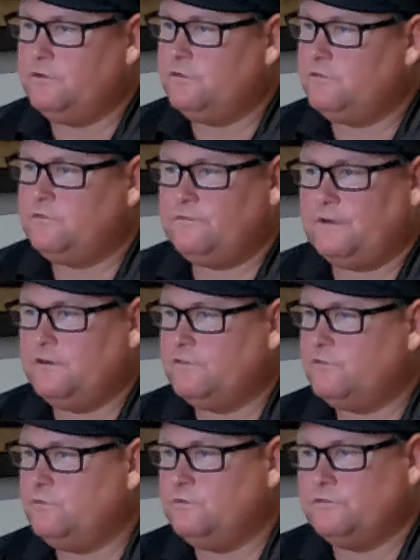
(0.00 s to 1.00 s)
there's fire
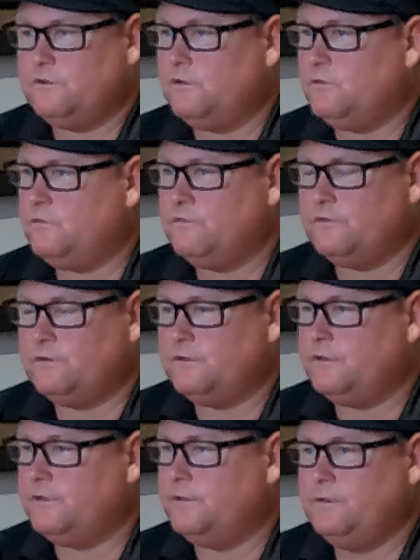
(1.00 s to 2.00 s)
schools all
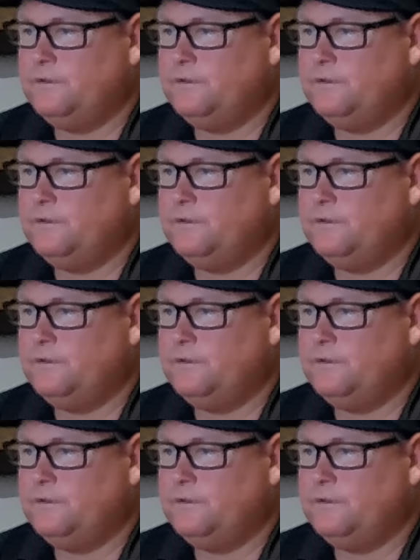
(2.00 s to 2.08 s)
over, and